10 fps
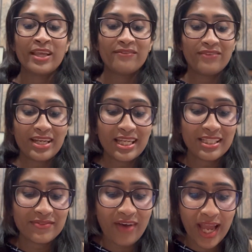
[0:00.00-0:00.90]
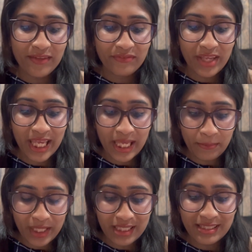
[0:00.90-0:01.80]
when his wife
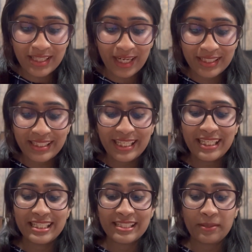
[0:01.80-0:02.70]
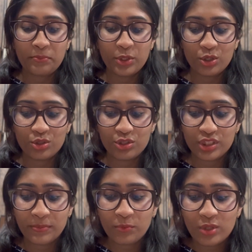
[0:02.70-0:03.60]
Amy suddenly disappears.
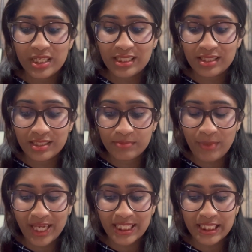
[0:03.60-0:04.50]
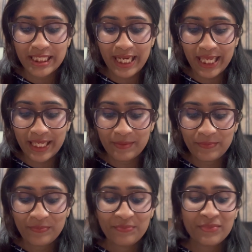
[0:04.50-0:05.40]
The police suspect Nick.
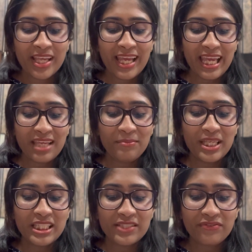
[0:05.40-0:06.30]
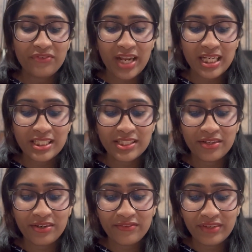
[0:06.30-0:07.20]
Amy's friends
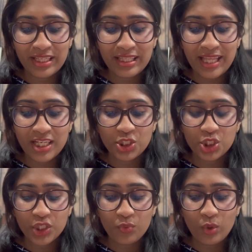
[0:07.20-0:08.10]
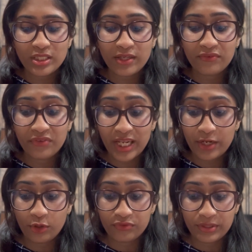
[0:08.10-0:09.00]
reveal that she was
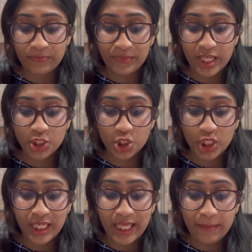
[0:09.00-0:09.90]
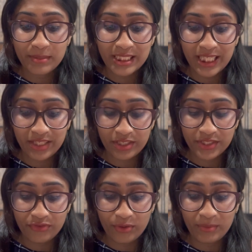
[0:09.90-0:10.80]
afraid of him, that she kept
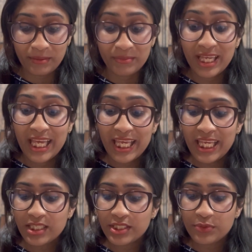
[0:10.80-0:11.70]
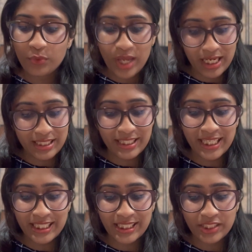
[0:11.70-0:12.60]
secrets from him. He swears
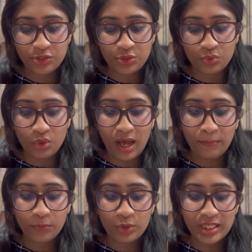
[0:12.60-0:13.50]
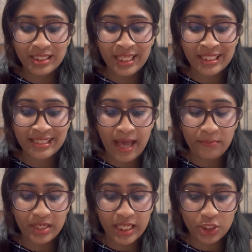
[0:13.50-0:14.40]
it isn't true. A police
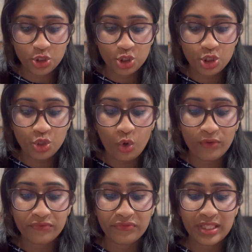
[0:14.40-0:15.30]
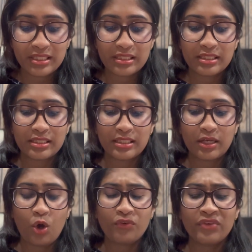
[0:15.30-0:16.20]
examination of
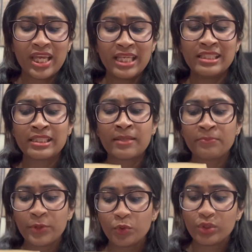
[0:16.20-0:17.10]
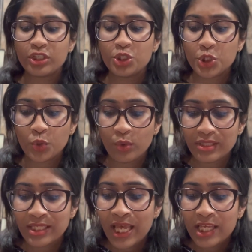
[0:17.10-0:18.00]
his computer
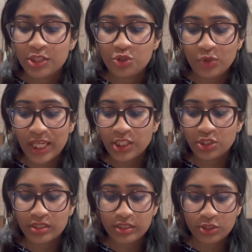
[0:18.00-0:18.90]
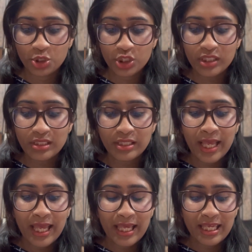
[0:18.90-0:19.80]
shows strange searches.
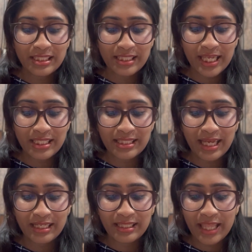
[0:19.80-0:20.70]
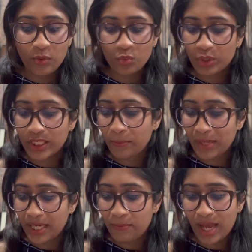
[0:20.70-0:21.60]
He says that they weren't
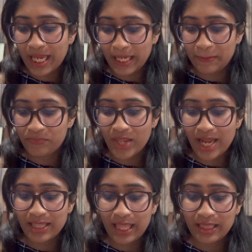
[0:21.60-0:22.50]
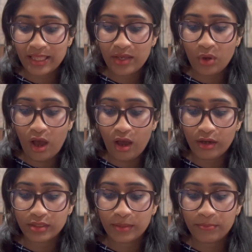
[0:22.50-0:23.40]
made by him, and then there
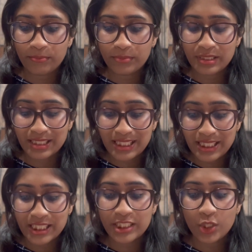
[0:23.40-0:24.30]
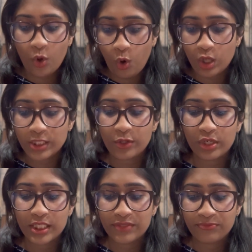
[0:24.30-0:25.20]
are the persistent calls
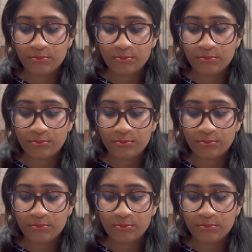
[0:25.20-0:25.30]
on his